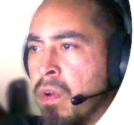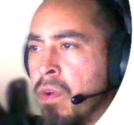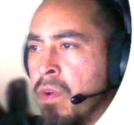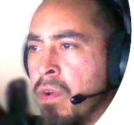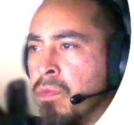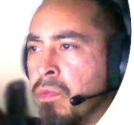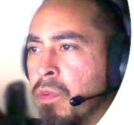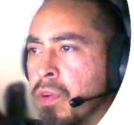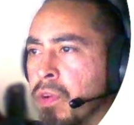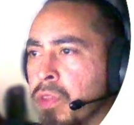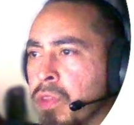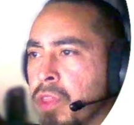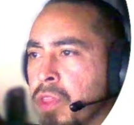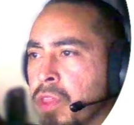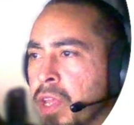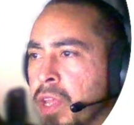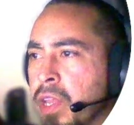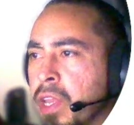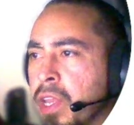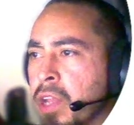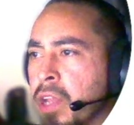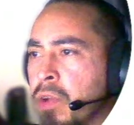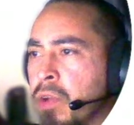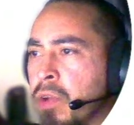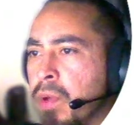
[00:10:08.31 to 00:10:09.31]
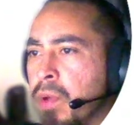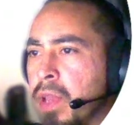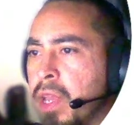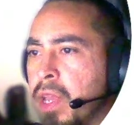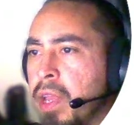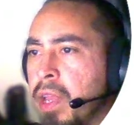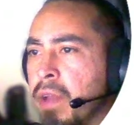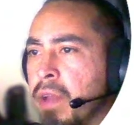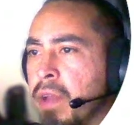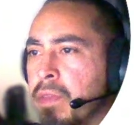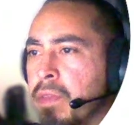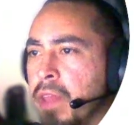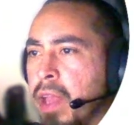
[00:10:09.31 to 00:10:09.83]
For the iniquity
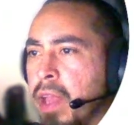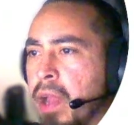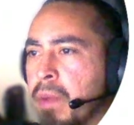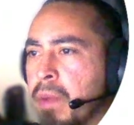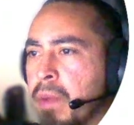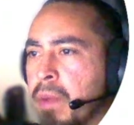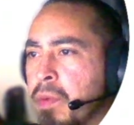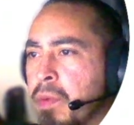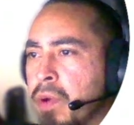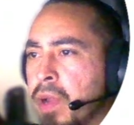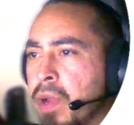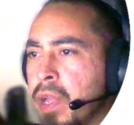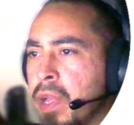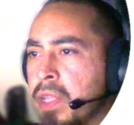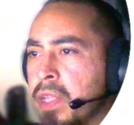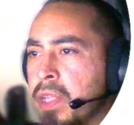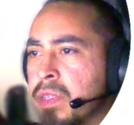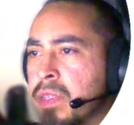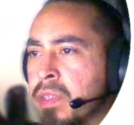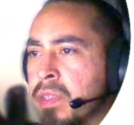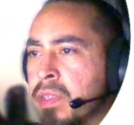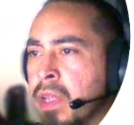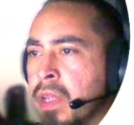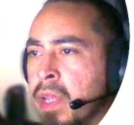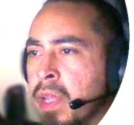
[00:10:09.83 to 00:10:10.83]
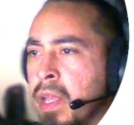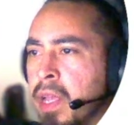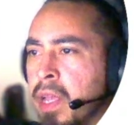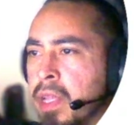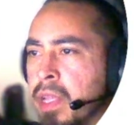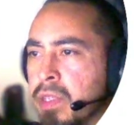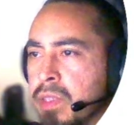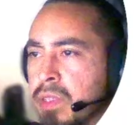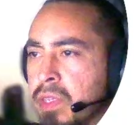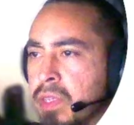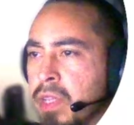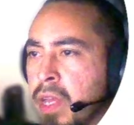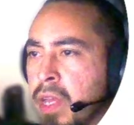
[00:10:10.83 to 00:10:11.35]
of the Amorites has
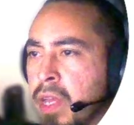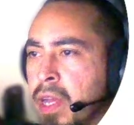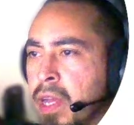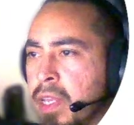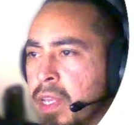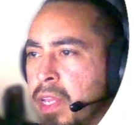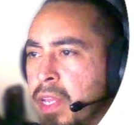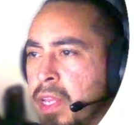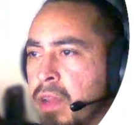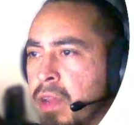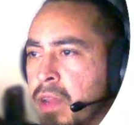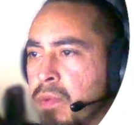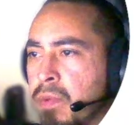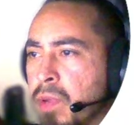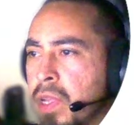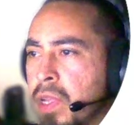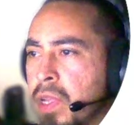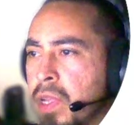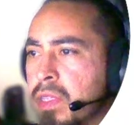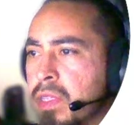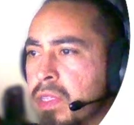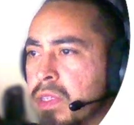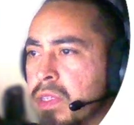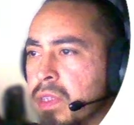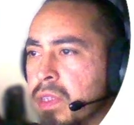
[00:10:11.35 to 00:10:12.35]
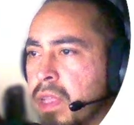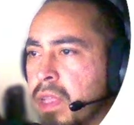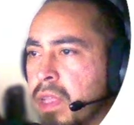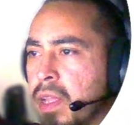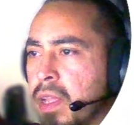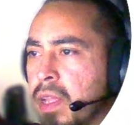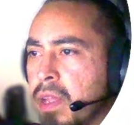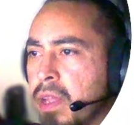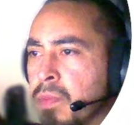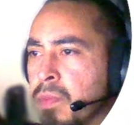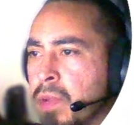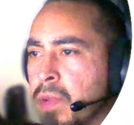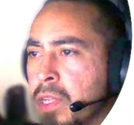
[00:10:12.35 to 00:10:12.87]
not yet reached
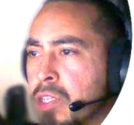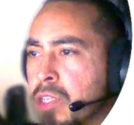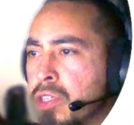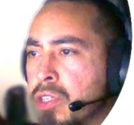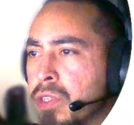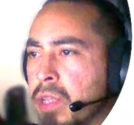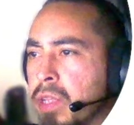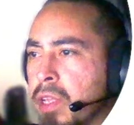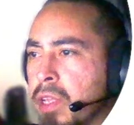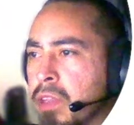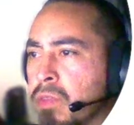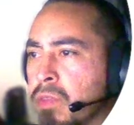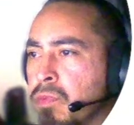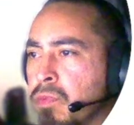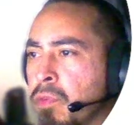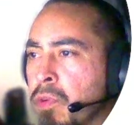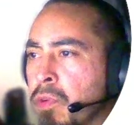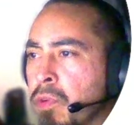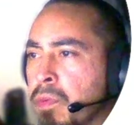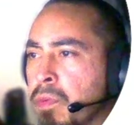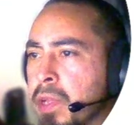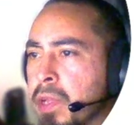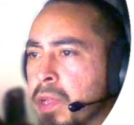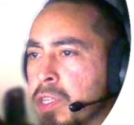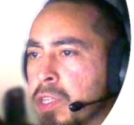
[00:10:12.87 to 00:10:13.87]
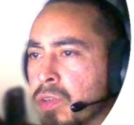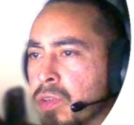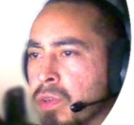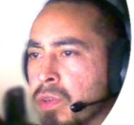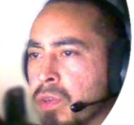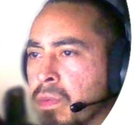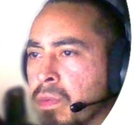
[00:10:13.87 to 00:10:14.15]
its full measure.